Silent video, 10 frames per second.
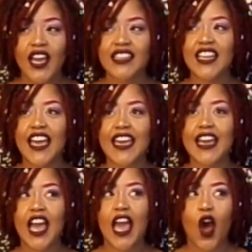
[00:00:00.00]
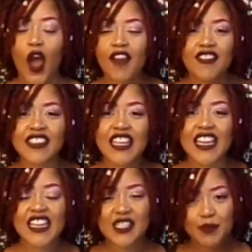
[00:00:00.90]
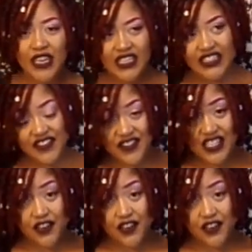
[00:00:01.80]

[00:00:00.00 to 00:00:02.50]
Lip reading: Like, everything is being lifted